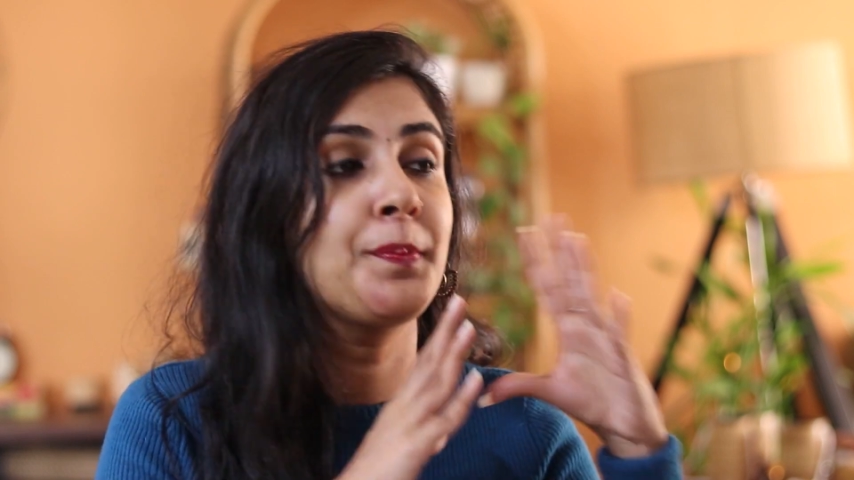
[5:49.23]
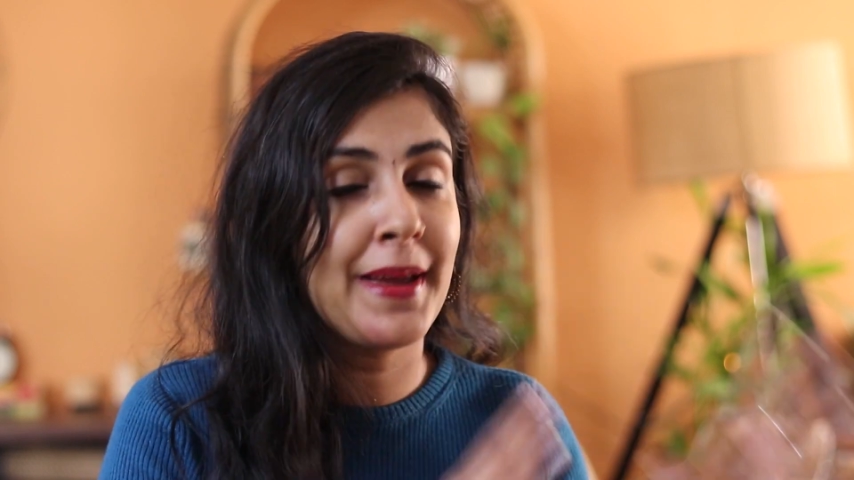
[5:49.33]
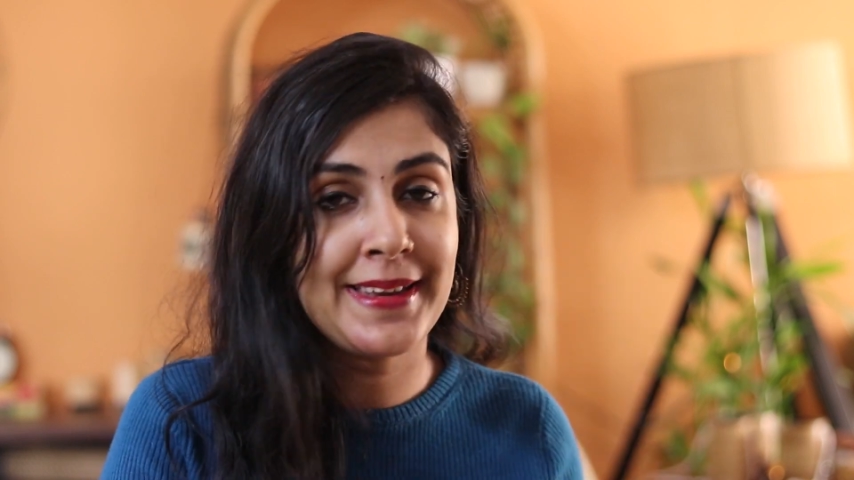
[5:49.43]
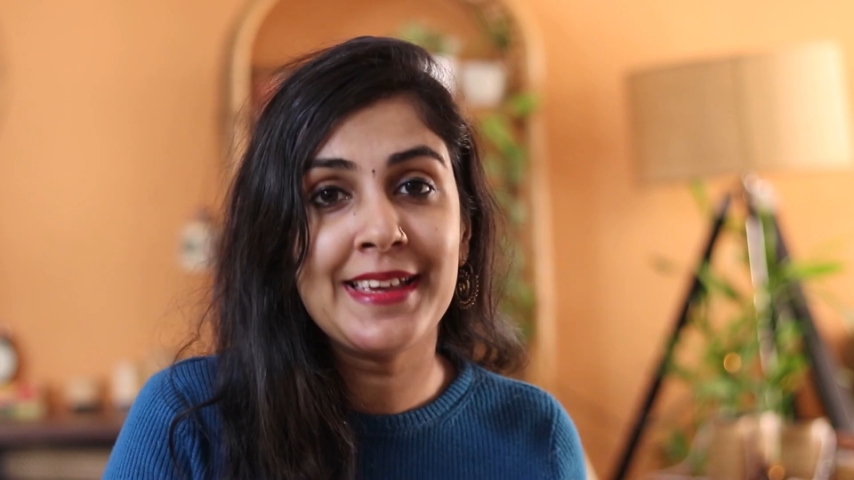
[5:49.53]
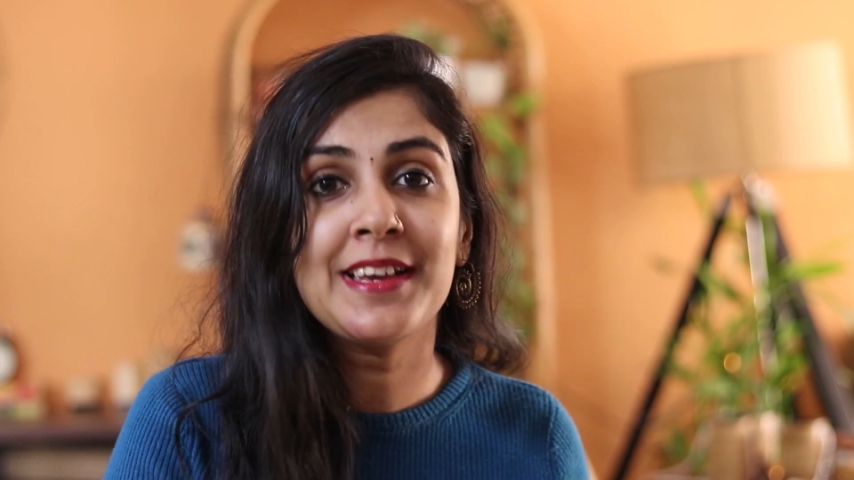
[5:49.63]

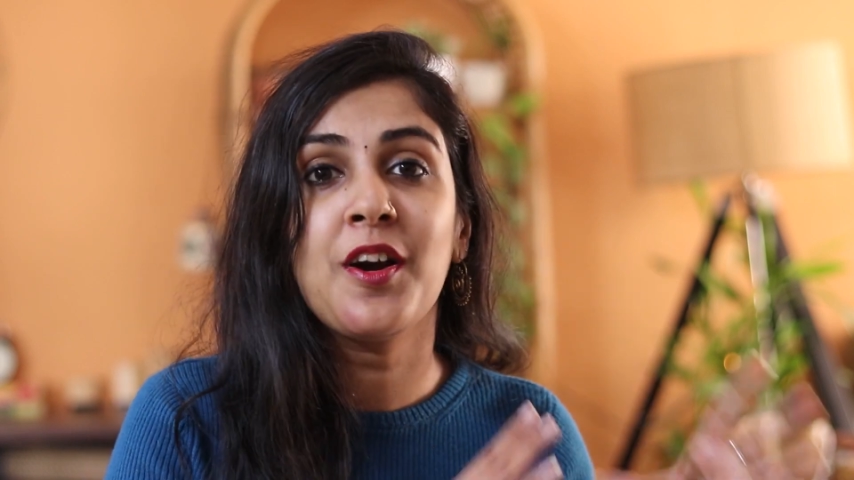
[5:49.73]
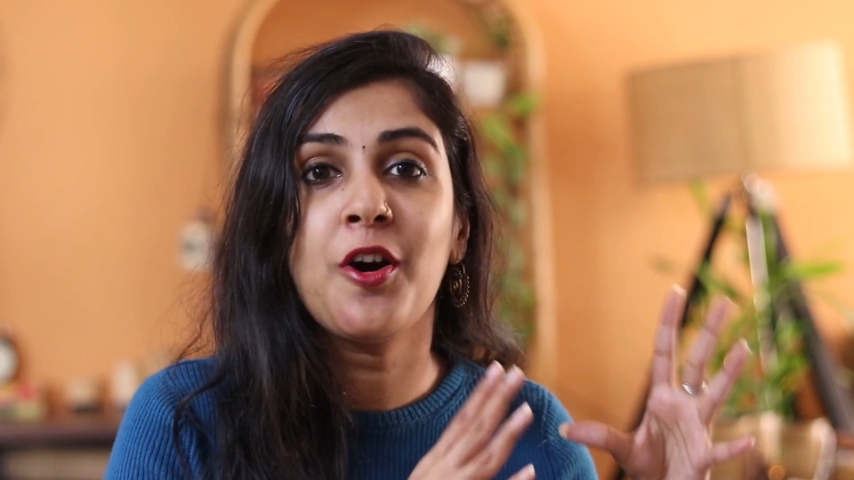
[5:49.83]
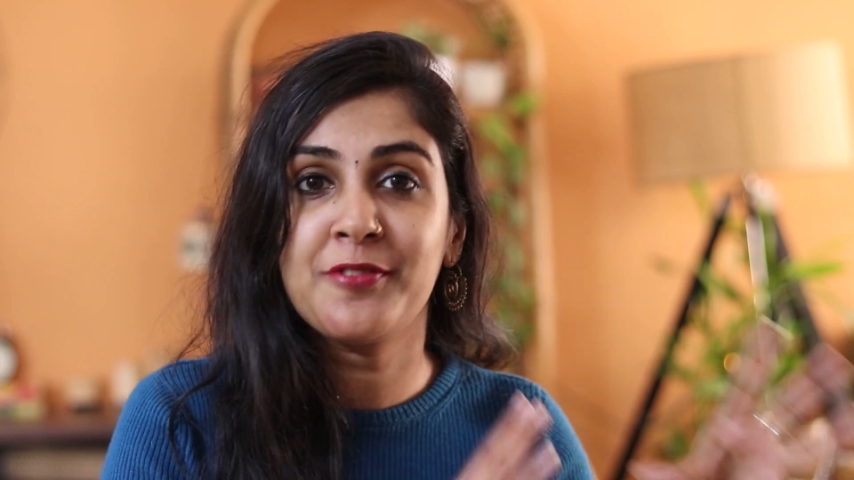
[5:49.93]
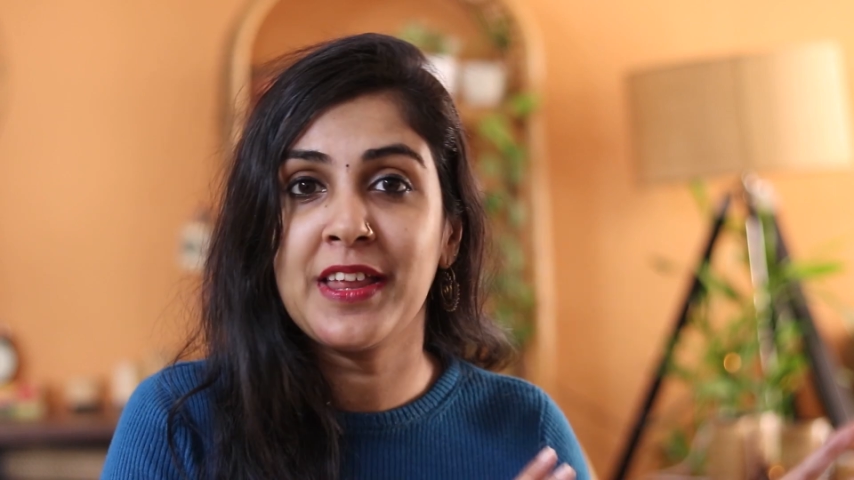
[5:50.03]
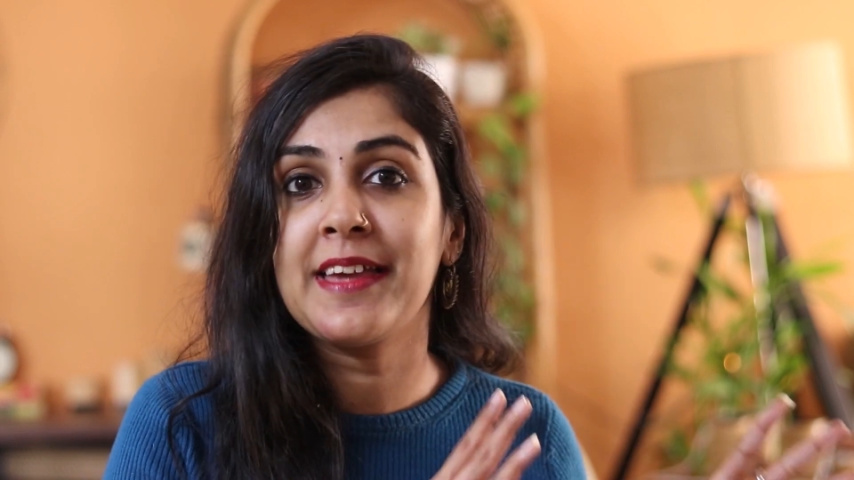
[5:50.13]
bedding
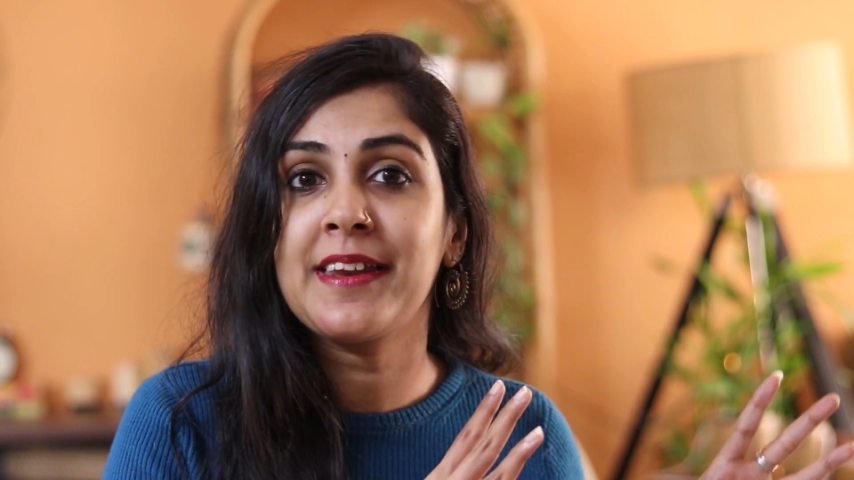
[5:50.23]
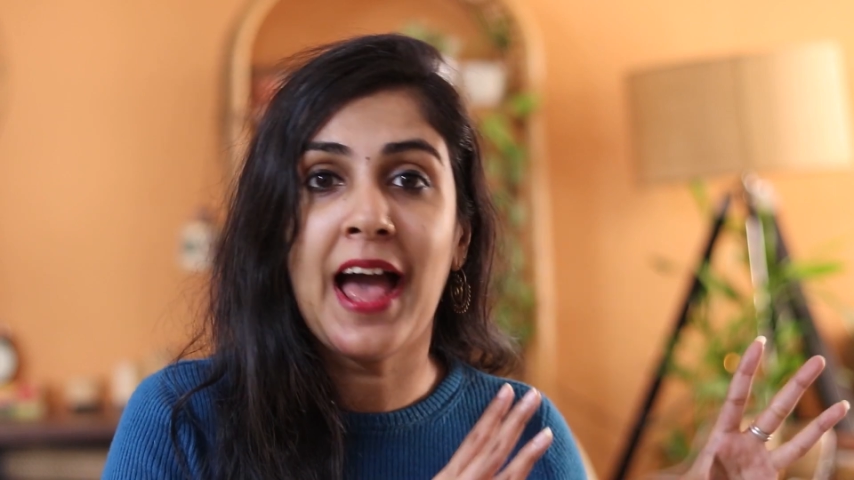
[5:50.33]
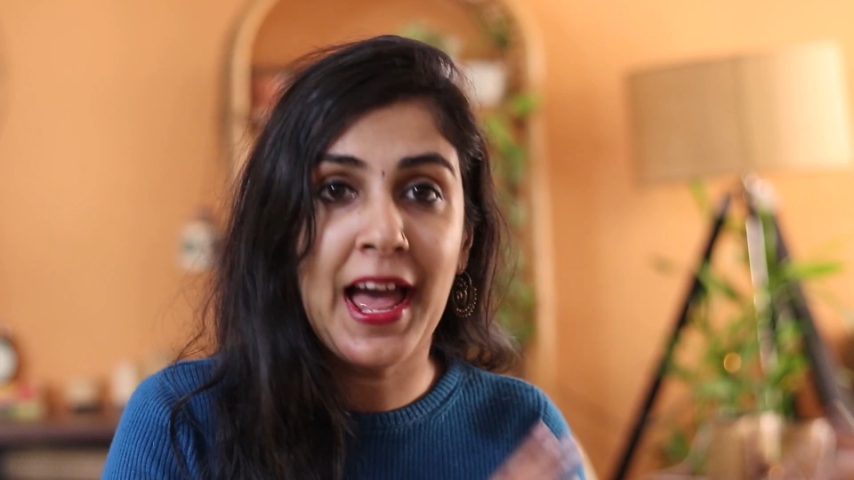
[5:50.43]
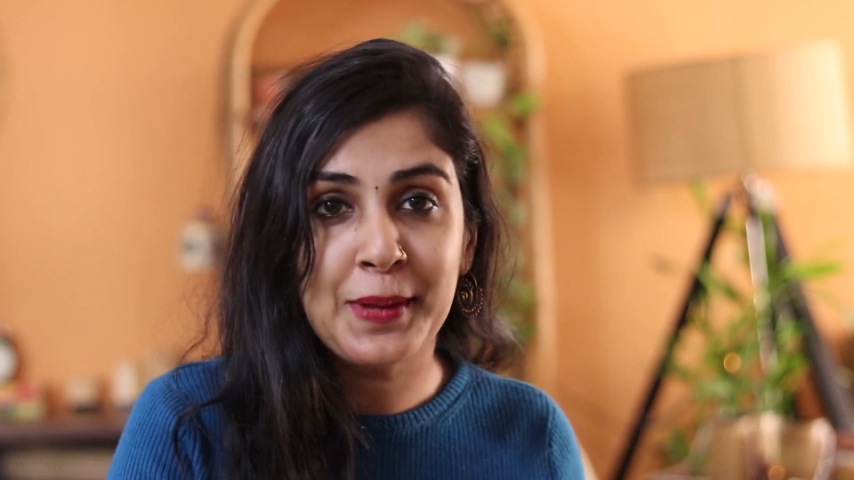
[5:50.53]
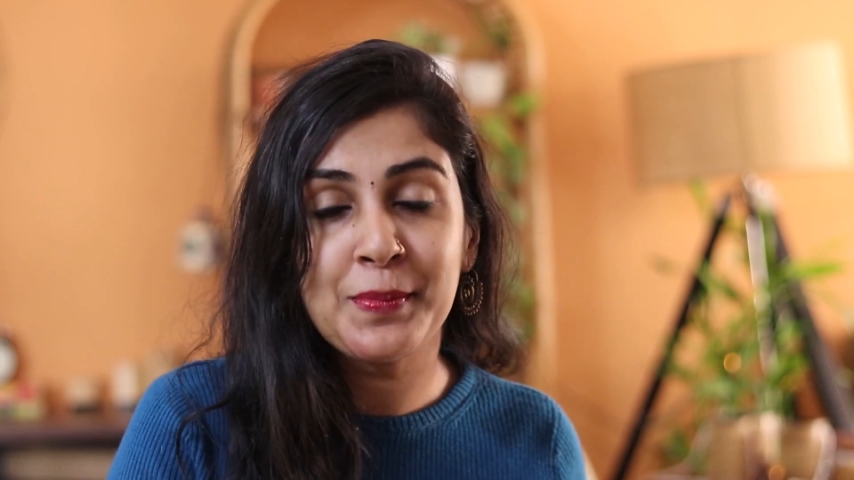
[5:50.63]
of their
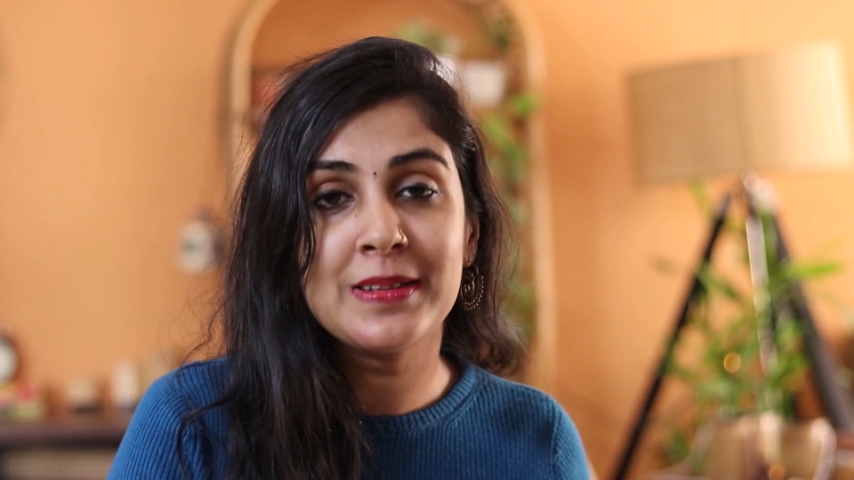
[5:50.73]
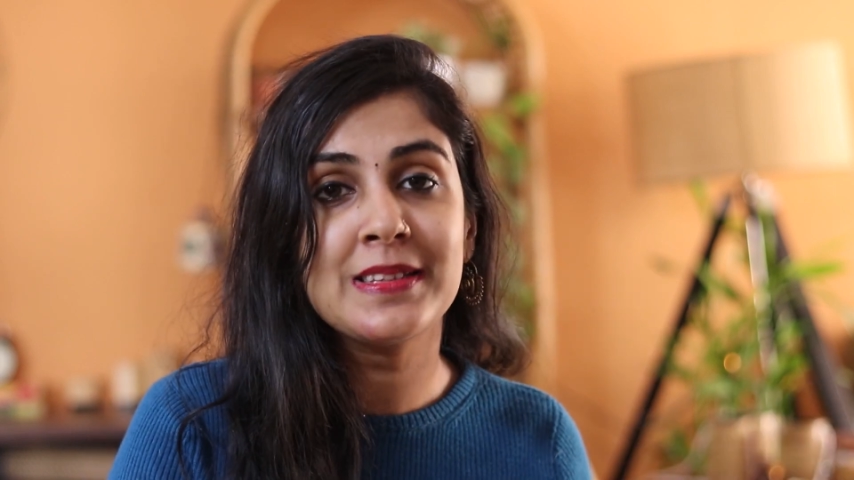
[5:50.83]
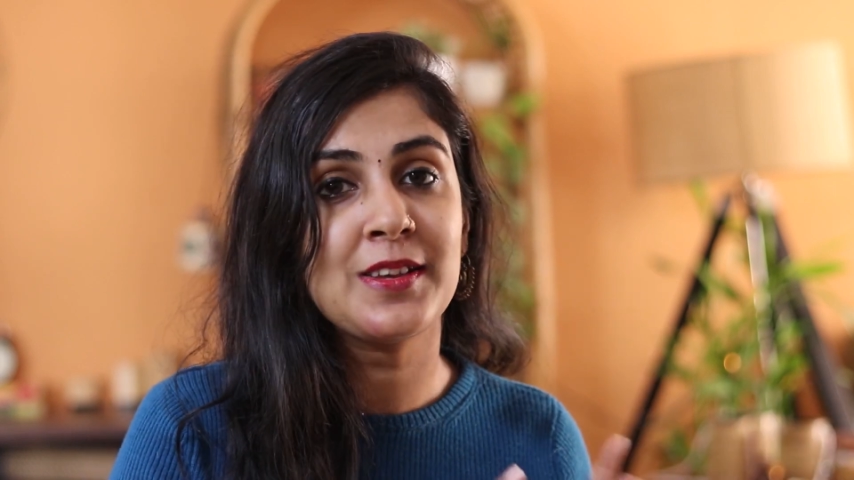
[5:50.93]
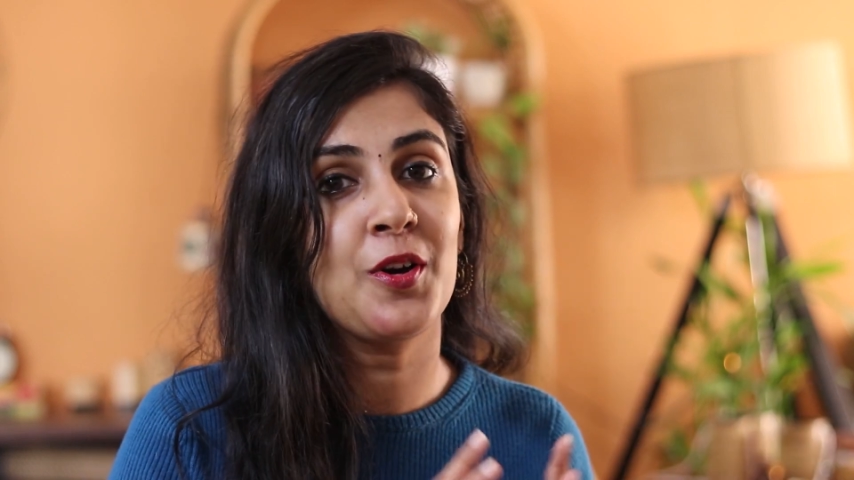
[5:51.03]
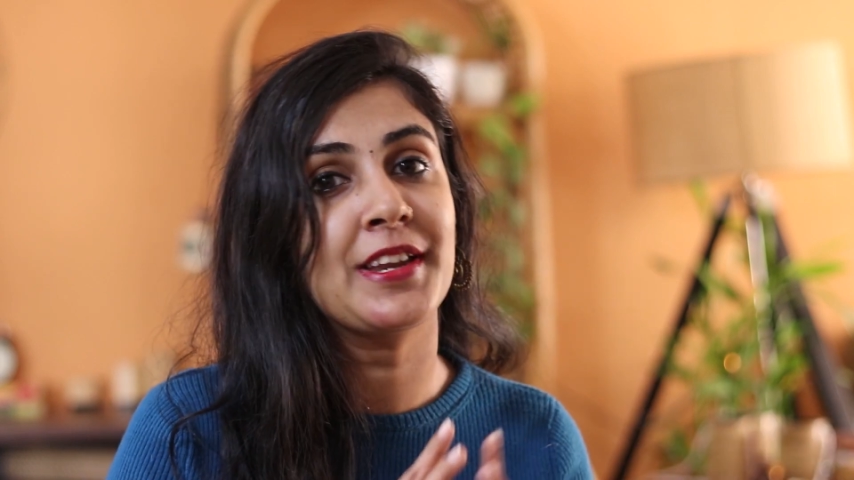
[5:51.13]

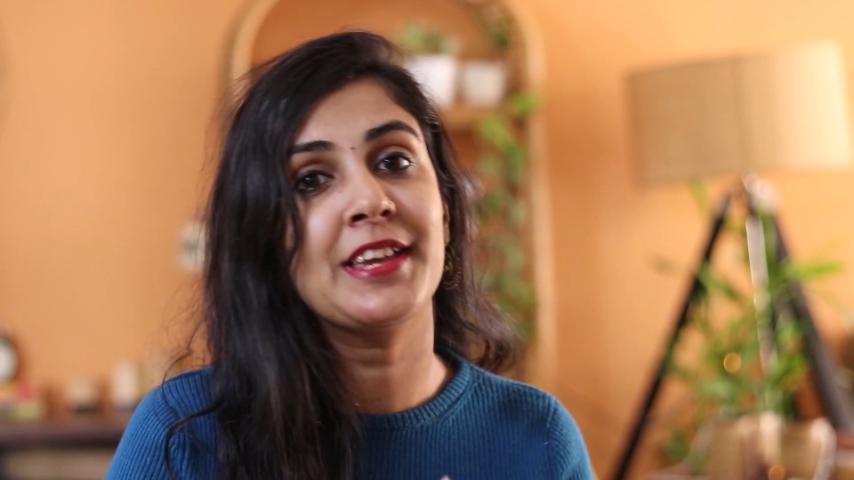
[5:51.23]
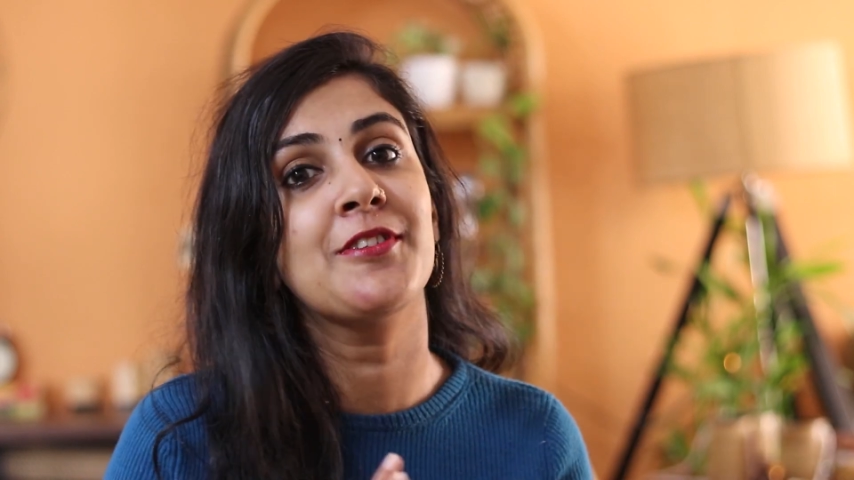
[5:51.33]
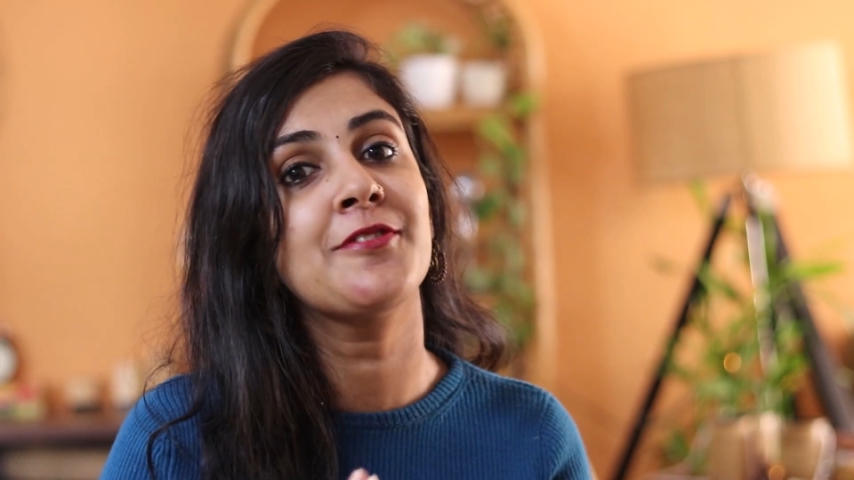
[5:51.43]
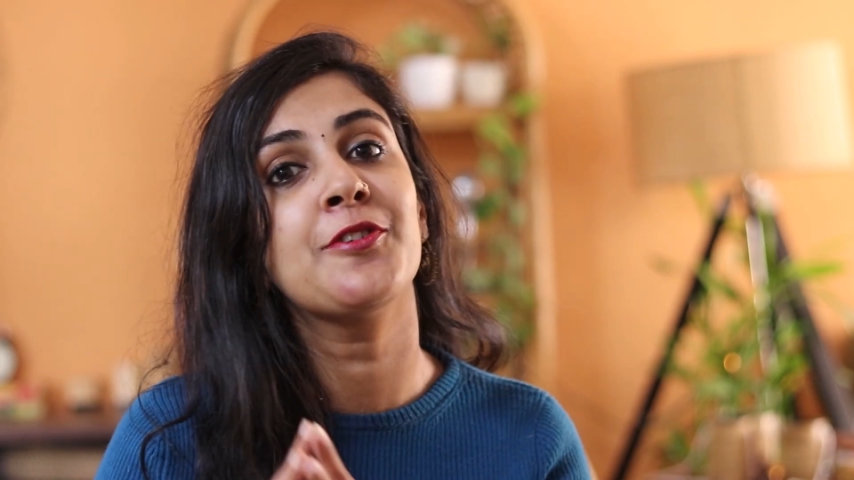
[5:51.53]
animals or even